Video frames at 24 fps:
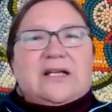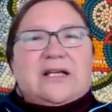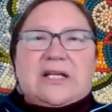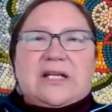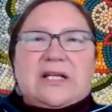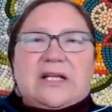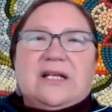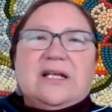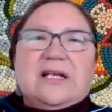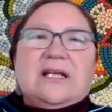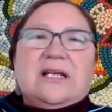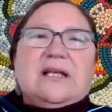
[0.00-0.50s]

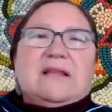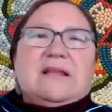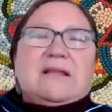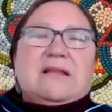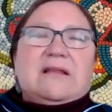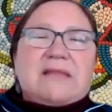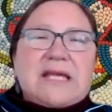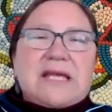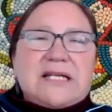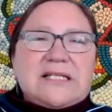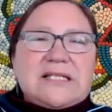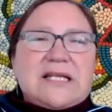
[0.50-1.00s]
and the
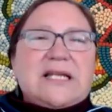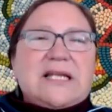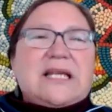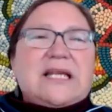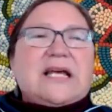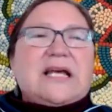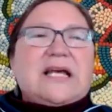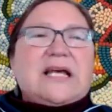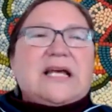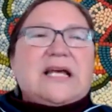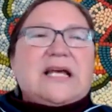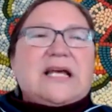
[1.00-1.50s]
things that
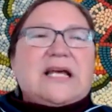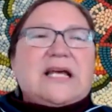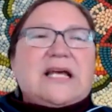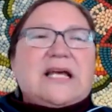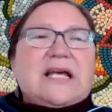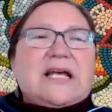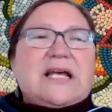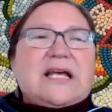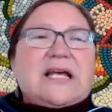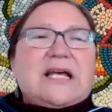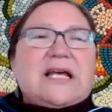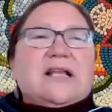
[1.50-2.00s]

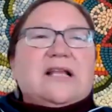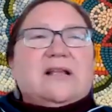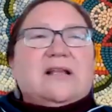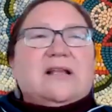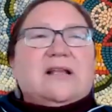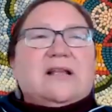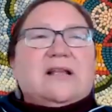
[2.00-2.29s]
get